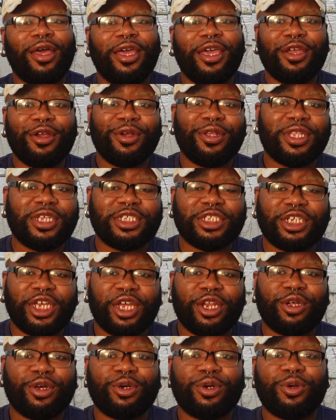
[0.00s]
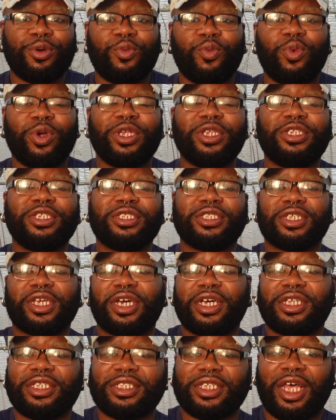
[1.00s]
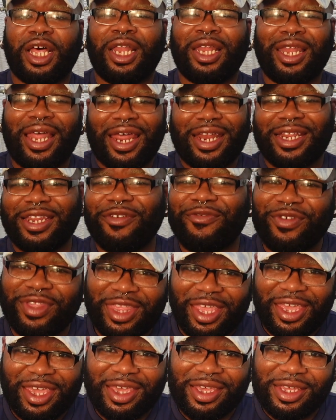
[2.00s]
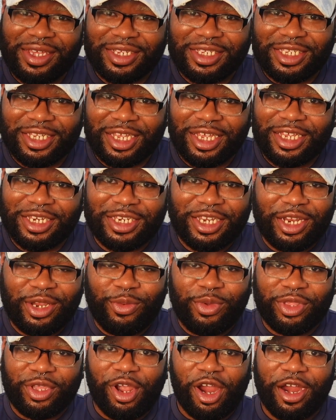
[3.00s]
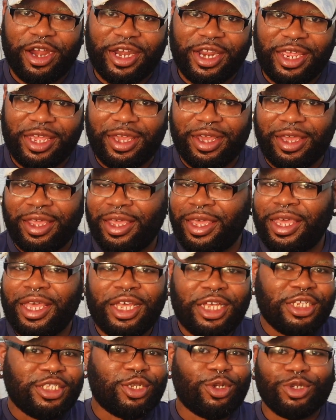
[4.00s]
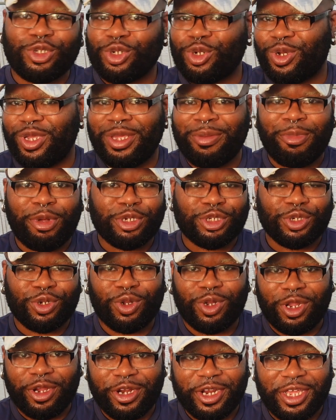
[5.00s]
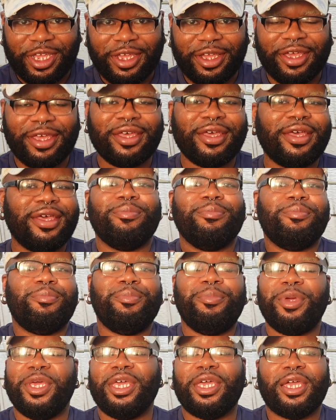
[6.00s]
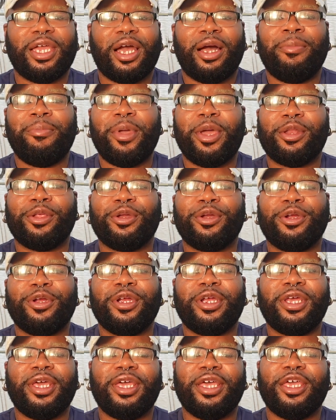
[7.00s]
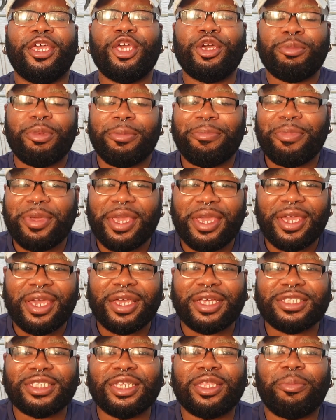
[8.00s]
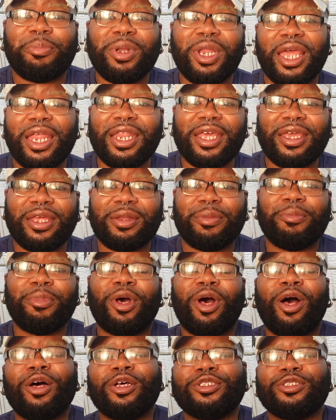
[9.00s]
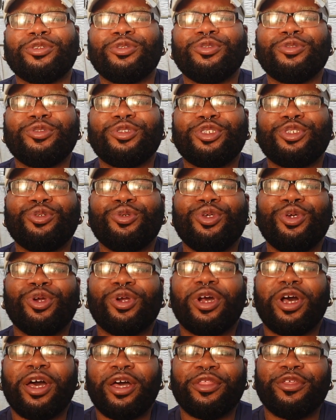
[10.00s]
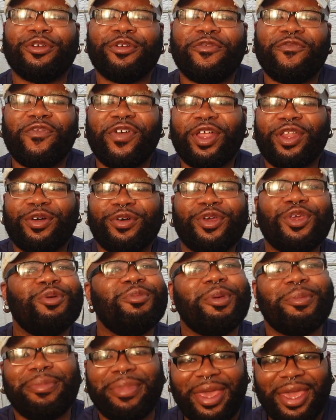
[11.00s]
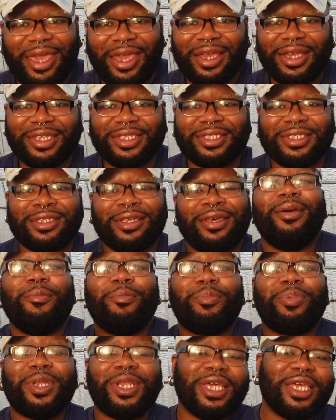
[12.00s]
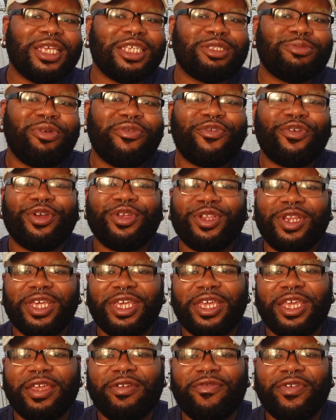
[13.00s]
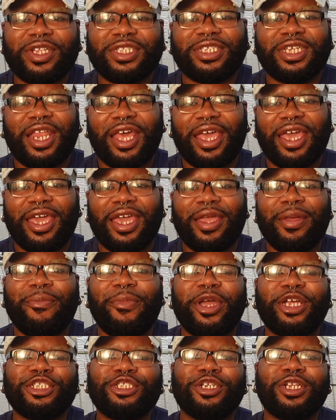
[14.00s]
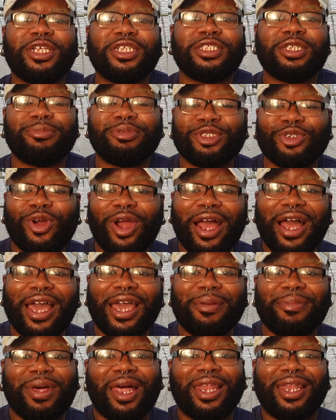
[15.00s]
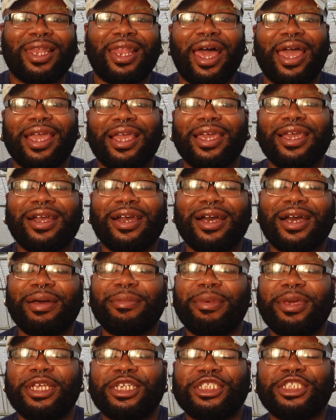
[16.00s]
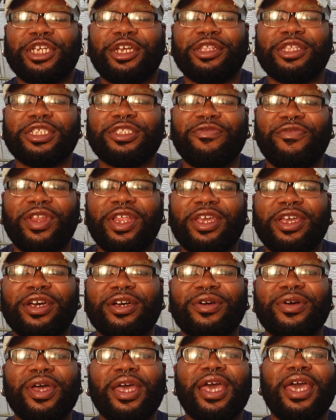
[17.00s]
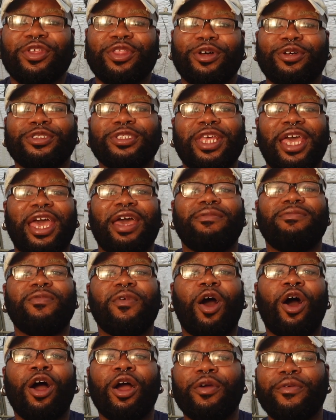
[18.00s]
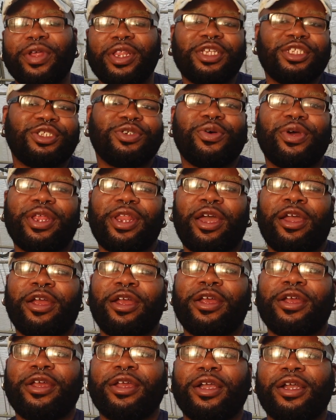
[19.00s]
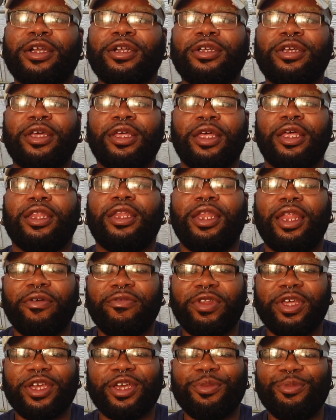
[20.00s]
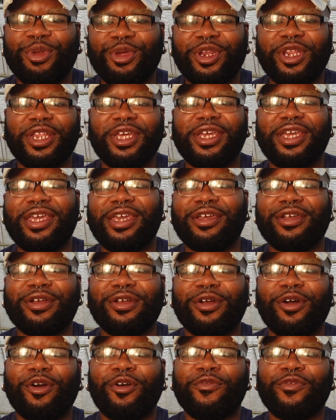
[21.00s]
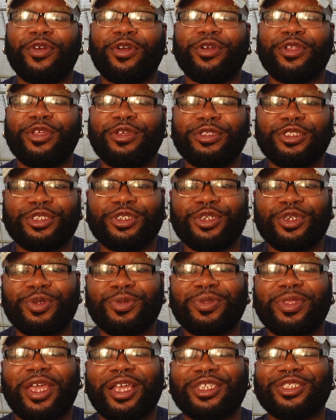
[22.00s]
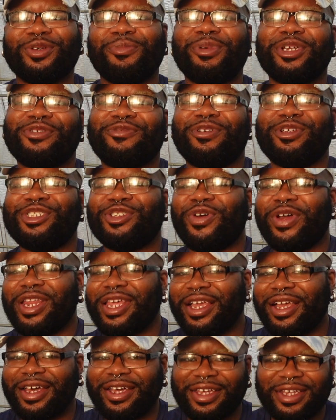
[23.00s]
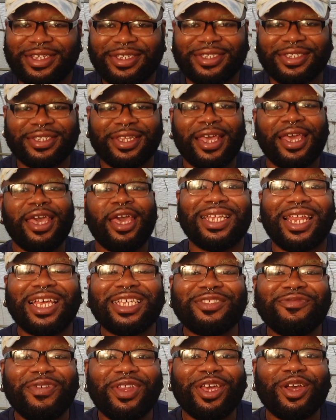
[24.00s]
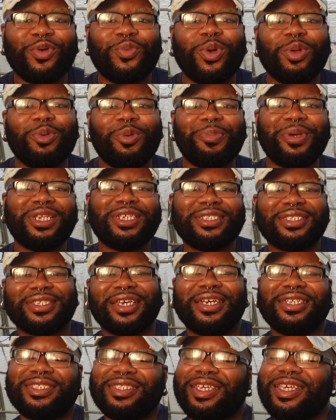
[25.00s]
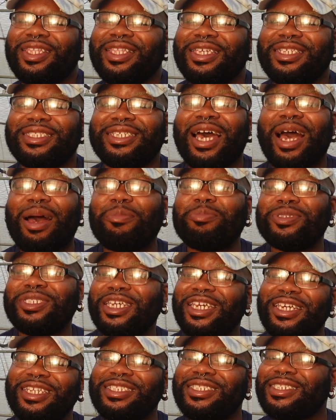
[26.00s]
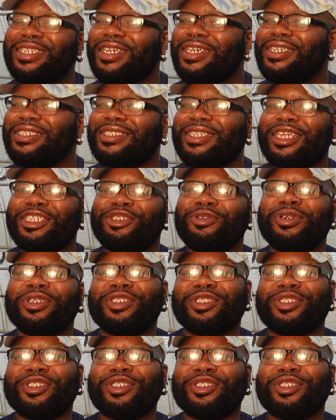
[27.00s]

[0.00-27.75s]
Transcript: Here on this channel, we discuss a lot of different things dealing with gardening, social, emotional learning, being a better human being to the planet, but also to your other fellow human beings. Please, before you leave today, make sure to subscribe, like, and comment, share this video. For those that have already joined our lovely community here over on YouTube, thanks so much for joining us. Today's video, we will be discussing the top 10 seeds that you can